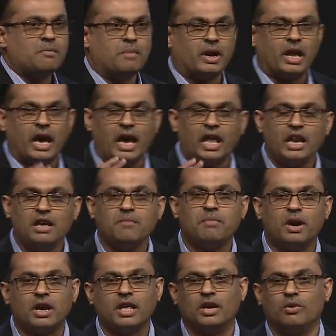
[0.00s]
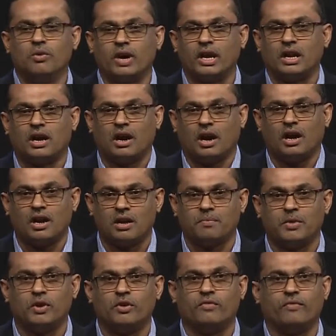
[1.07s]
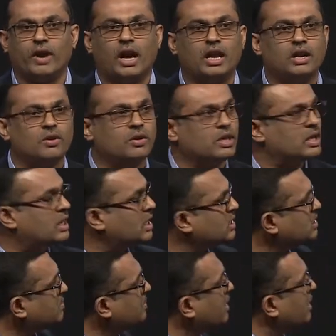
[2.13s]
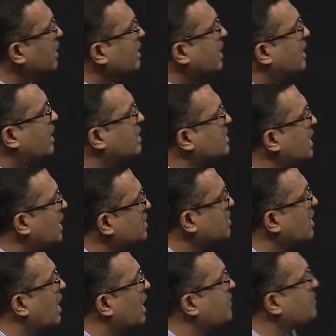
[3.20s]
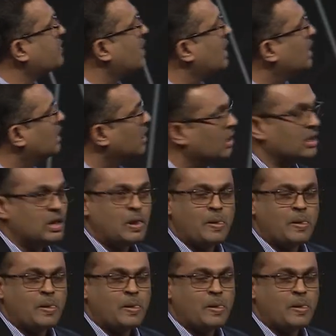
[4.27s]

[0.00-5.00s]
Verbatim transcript: but anybody who can contribute value to the customer in the transaction life cycle.